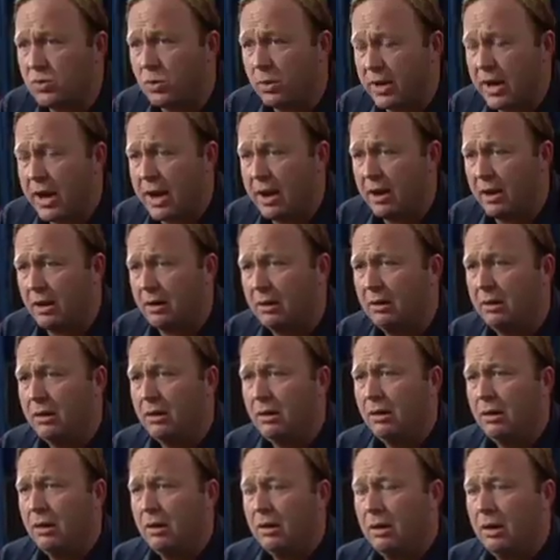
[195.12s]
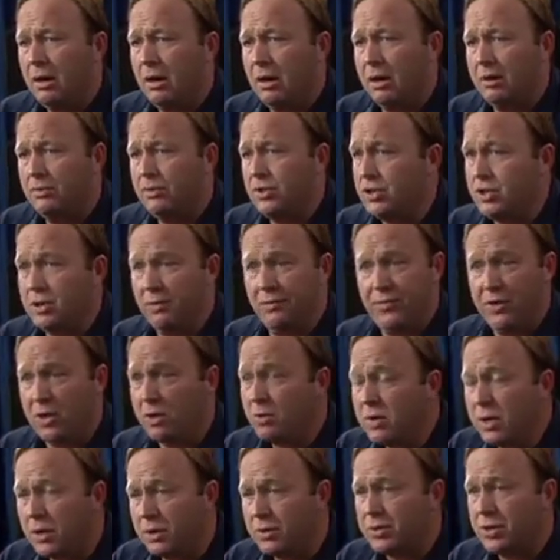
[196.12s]
organic. Just a
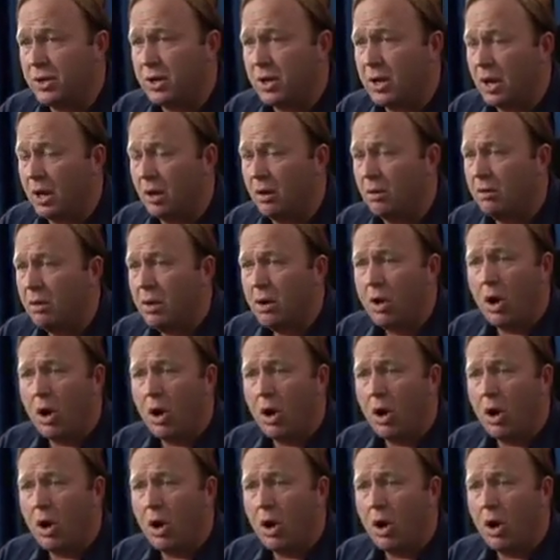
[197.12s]
few years ago,